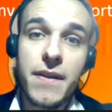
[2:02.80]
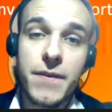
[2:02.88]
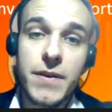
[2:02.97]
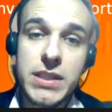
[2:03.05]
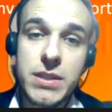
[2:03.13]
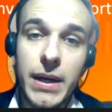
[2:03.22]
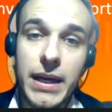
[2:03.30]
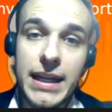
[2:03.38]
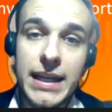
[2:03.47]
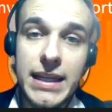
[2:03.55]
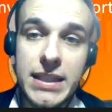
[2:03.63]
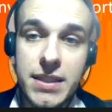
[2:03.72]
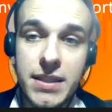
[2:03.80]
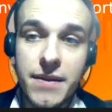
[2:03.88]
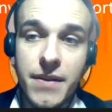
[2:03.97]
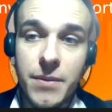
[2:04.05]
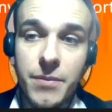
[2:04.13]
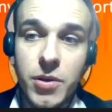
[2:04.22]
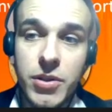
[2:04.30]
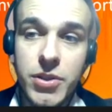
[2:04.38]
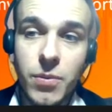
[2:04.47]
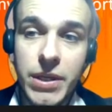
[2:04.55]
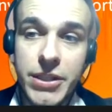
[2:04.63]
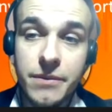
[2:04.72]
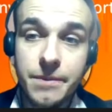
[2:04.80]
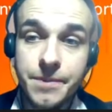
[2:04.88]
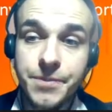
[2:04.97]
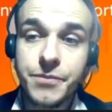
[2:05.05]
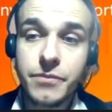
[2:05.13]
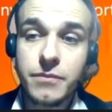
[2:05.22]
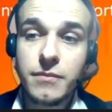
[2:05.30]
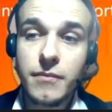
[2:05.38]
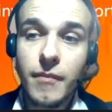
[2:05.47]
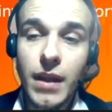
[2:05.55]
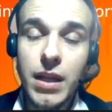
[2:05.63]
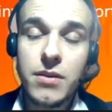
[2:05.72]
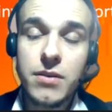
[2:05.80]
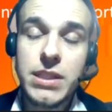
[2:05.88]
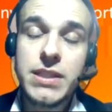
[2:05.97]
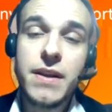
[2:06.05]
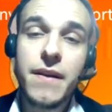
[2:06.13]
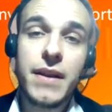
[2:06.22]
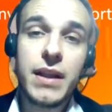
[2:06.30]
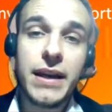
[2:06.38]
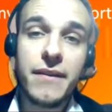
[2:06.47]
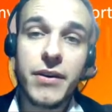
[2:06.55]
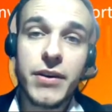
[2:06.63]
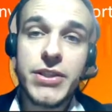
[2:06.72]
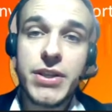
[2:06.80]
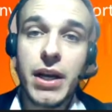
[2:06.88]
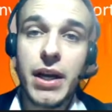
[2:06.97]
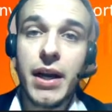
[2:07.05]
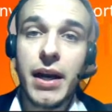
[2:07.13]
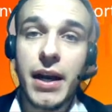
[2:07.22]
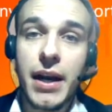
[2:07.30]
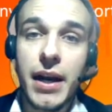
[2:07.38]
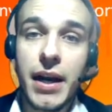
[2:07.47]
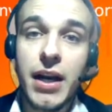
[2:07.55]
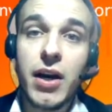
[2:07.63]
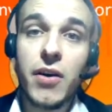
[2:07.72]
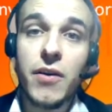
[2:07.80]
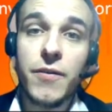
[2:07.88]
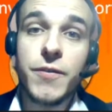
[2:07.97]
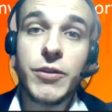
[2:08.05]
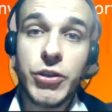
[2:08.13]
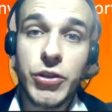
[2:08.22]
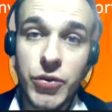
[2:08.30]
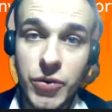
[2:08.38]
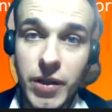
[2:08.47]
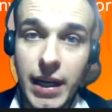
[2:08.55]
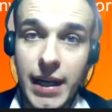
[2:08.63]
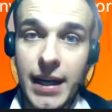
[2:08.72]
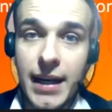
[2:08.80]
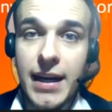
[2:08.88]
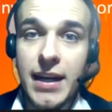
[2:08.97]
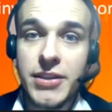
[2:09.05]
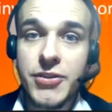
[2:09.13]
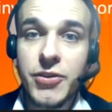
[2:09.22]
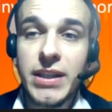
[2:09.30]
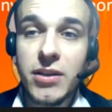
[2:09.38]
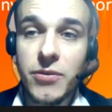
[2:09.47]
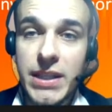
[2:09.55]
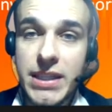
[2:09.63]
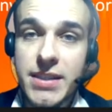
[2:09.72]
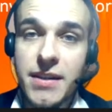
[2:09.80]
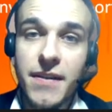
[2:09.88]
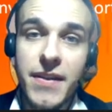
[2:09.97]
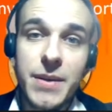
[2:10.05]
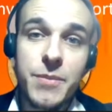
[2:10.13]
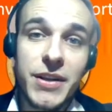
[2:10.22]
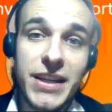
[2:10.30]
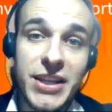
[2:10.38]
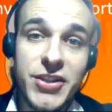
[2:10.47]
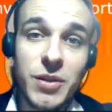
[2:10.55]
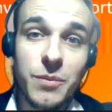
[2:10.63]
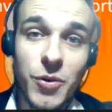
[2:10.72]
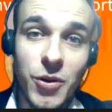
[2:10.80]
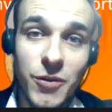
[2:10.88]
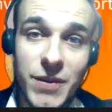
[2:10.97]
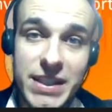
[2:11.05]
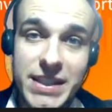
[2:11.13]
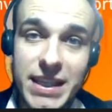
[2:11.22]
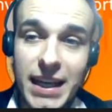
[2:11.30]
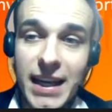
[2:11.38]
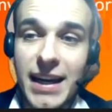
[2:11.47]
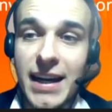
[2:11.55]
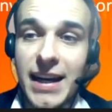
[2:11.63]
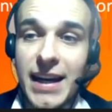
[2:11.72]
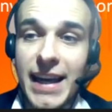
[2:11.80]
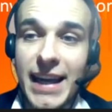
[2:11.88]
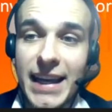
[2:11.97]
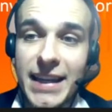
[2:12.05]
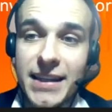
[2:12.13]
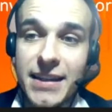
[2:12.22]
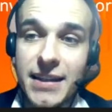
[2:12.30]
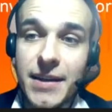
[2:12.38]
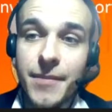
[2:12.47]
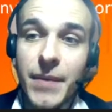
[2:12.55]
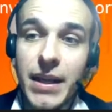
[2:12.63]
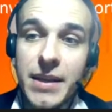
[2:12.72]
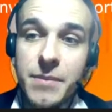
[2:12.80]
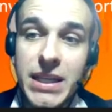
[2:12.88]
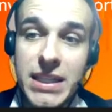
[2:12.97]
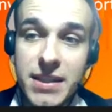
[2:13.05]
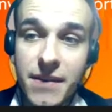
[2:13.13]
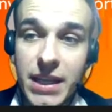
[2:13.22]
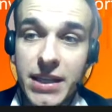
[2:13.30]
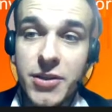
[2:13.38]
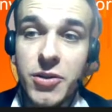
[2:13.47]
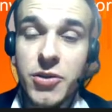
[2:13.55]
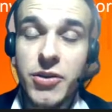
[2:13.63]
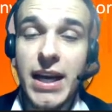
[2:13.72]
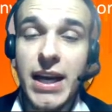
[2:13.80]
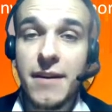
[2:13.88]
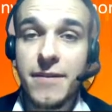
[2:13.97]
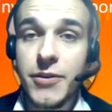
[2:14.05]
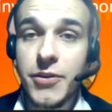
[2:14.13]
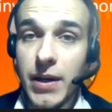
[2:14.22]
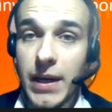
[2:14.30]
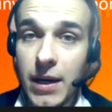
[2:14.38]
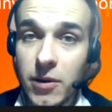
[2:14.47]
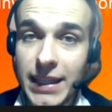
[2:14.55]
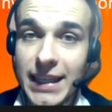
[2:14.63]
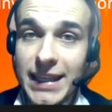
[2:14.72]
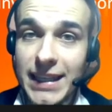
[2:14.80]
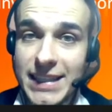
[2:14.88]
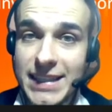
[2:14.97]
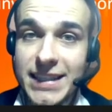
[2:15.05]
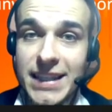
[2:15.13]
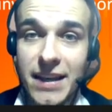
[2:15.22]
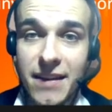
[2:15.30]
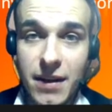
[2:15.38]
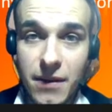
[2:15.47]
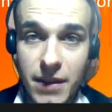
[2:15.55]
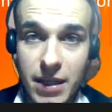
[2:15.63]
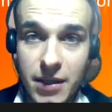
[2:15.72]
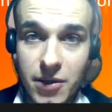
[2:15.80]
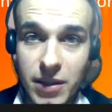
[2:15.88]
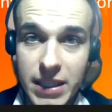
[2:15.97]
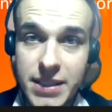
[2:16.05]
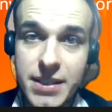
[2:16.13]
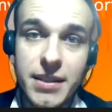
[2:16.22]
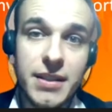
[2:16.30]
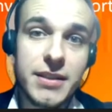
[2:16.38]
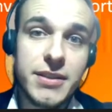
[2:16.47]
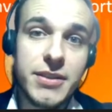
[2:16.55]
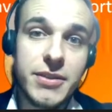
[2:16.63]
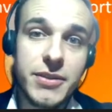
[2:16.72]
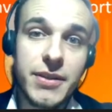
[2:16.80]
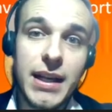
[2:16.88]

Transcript: first one is the approach which uses the leverage of 2 to increase the potential profits, and it means that you should have on your account at least $10,000 to